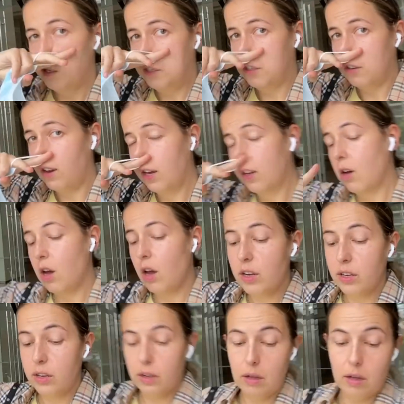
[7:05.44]
So I got
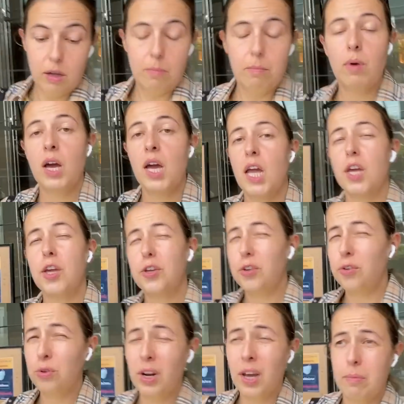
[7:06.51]
my
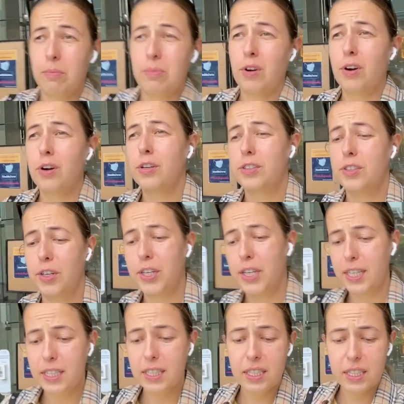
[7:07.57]
queue number. There
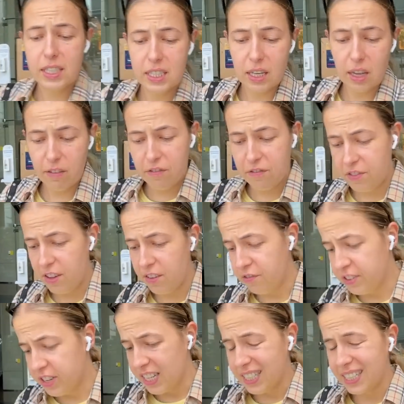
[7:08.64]
is
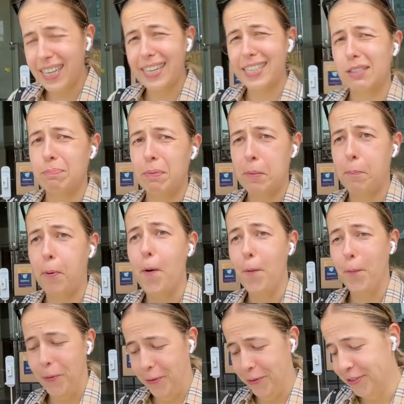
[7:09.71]
56 people
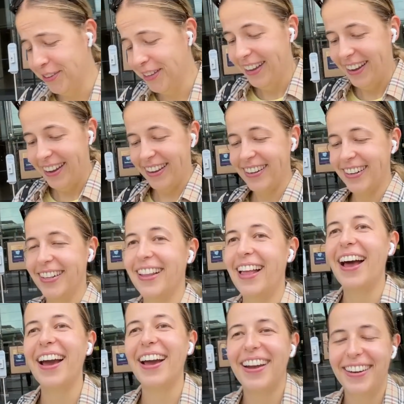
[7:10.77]
in the
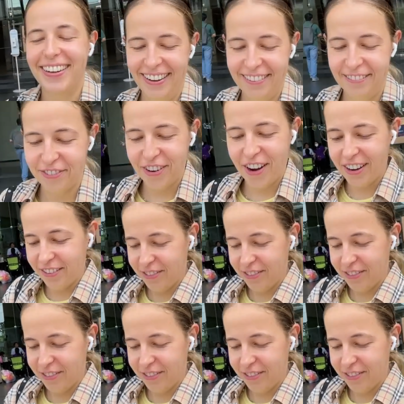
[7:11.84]
line in front of